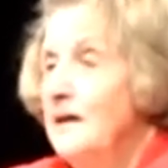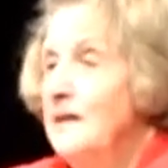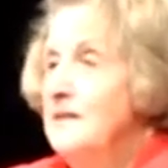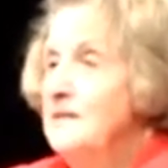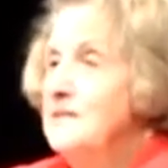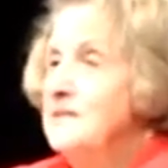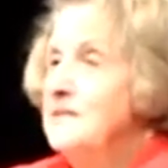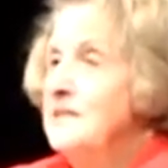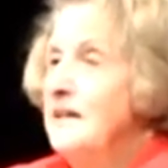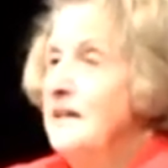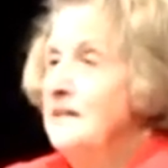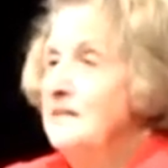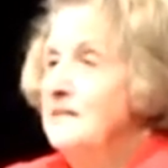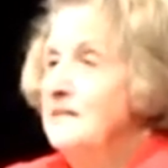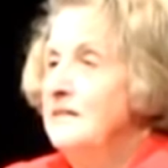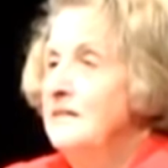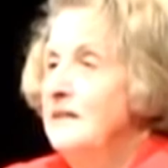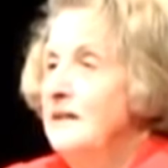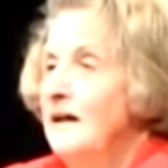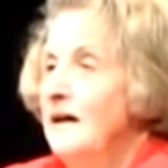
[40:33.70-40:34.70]
He
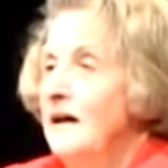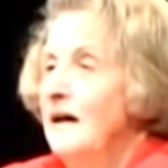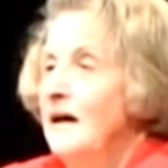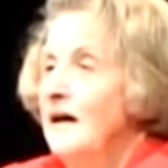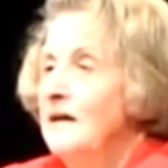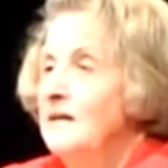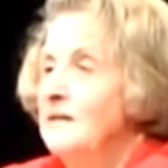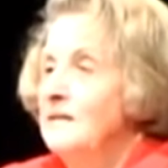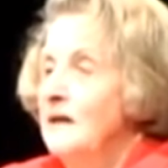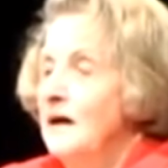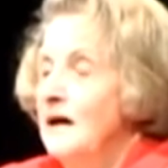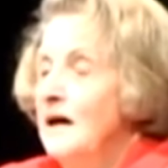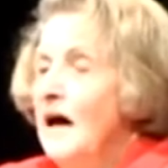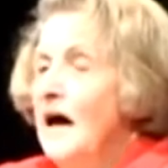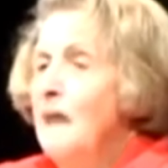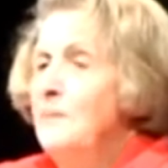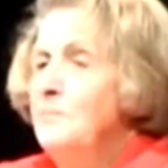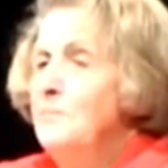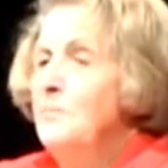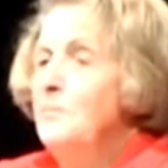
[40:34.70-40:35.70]
said, a
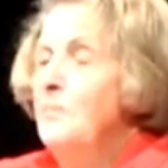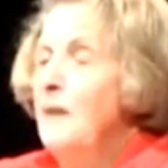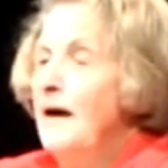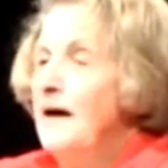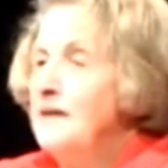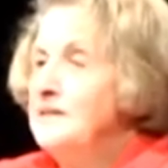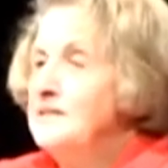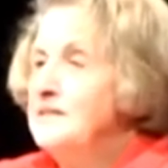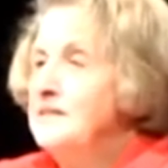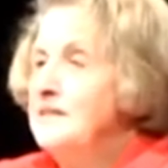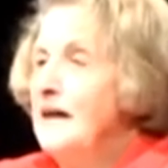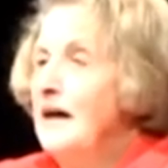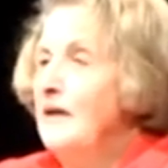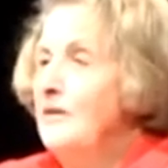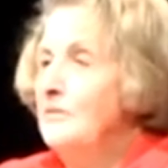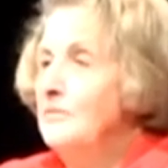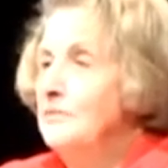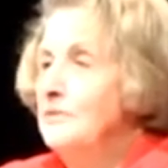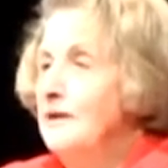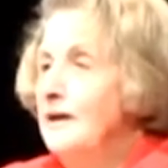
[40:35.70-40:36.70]
couple blocks
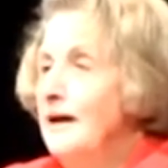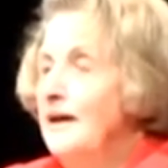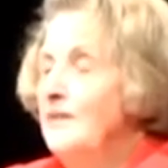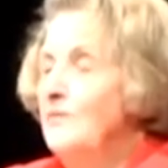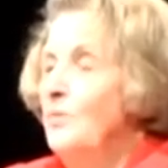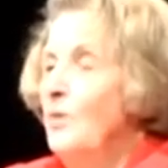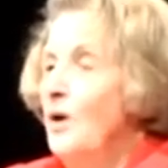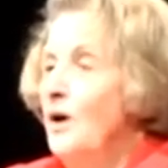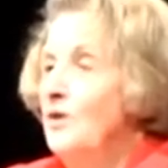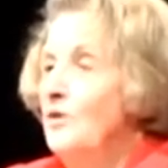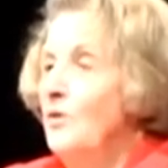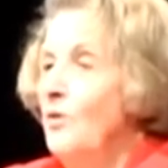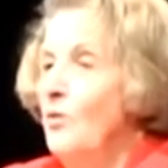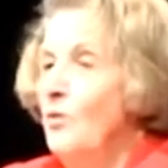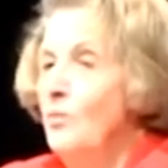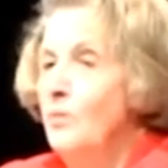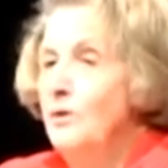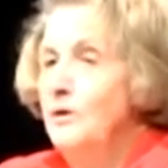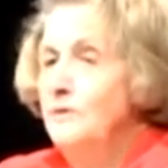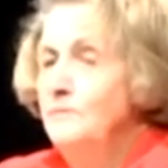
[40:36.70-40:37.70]
down and one
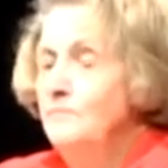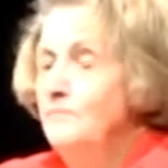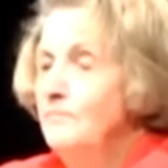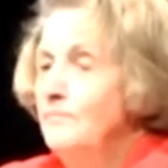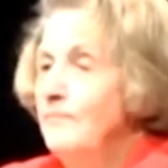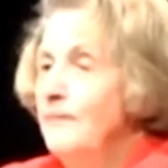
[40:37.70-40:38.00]
over.